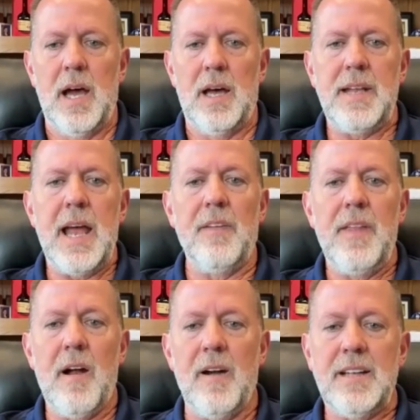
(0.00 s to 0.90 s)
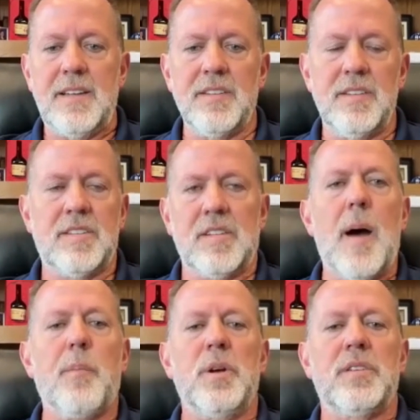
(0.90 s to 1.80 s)
down there, and it doesn't
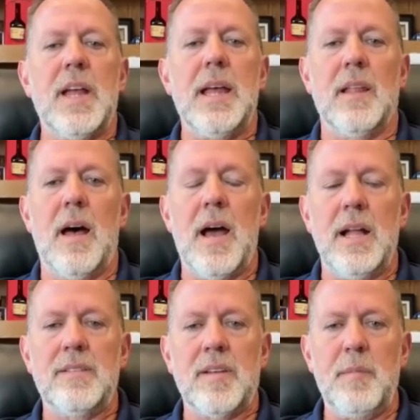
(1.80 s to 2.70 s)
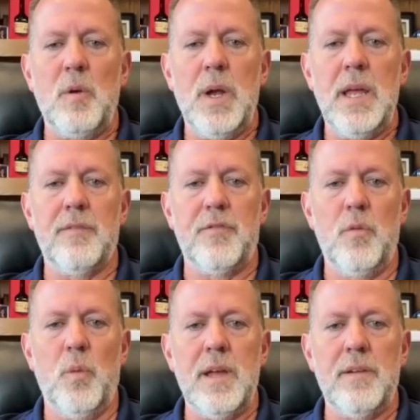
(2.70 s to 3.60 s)
stop with state lines. I mean, we
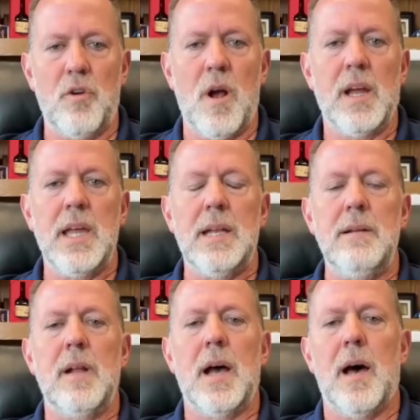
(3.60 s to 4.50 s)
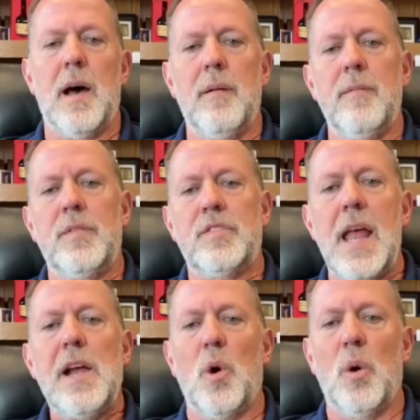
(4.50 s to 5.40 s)
have drug in
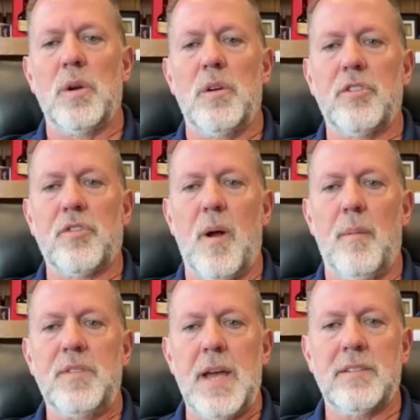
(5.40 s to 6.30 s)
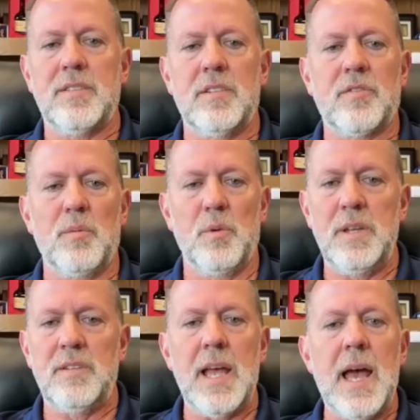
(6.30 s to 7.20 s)
stakeholders from Texas, from
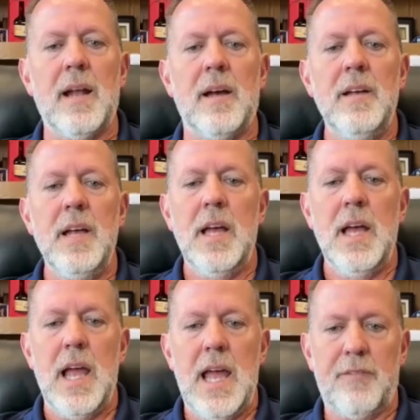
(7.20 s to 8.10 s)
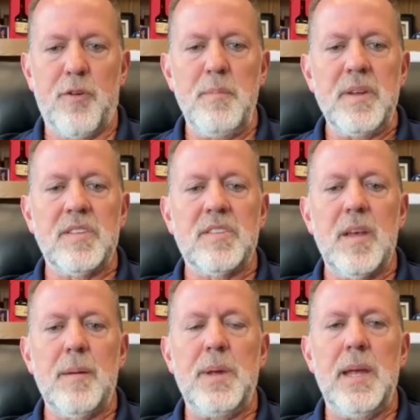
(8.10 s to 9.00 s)
Louisiana, and from
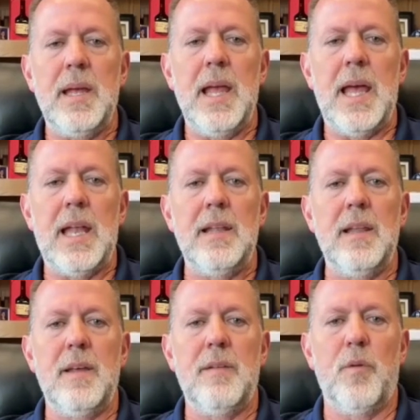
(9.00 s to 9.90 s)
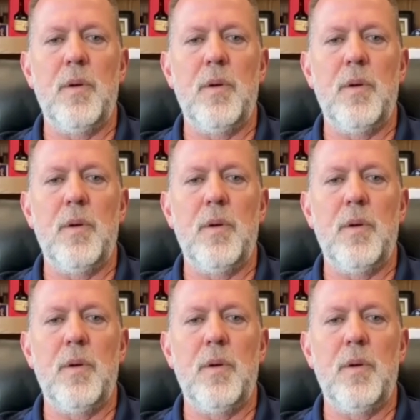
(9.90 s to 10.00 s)
Mississippi. And if